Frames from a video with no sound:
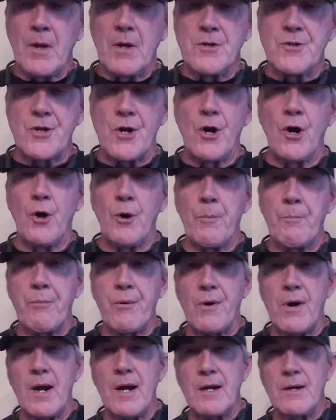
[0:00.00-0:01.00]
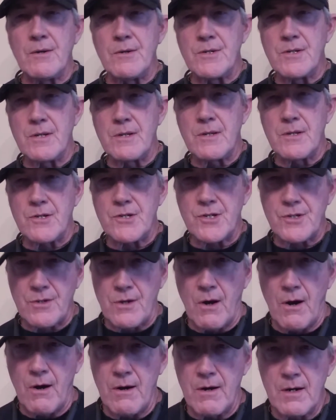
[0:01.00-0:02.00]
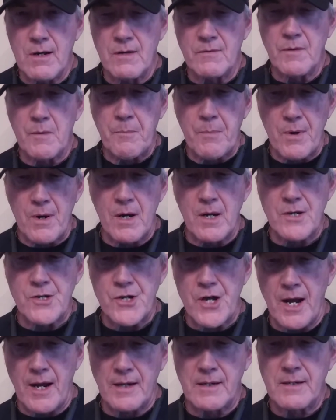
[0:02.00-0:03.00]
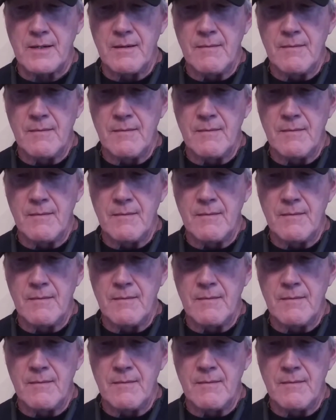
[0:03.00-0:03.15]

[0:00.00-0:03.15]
So prior to the start of a project,